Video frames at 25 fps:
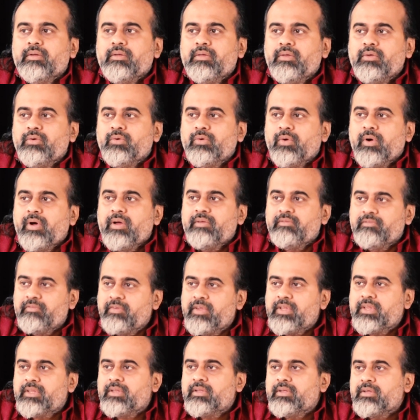you are
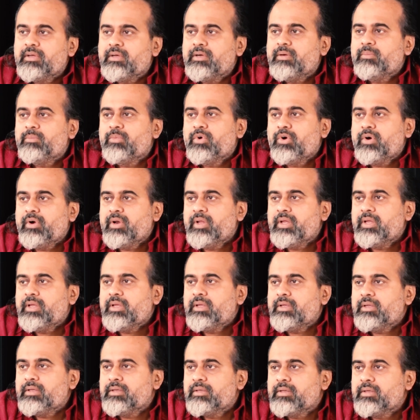with a
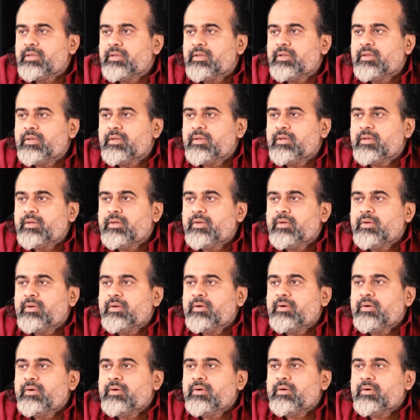body,
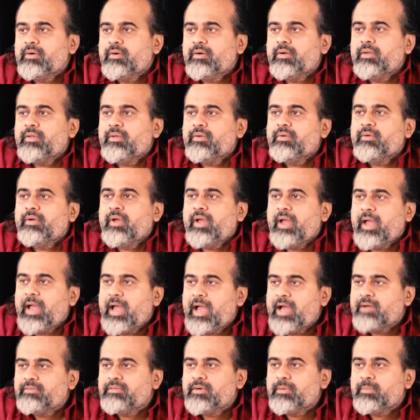or you
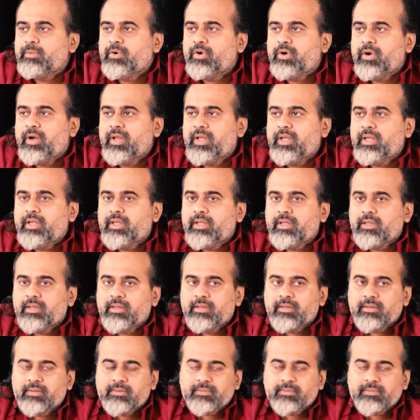have a body.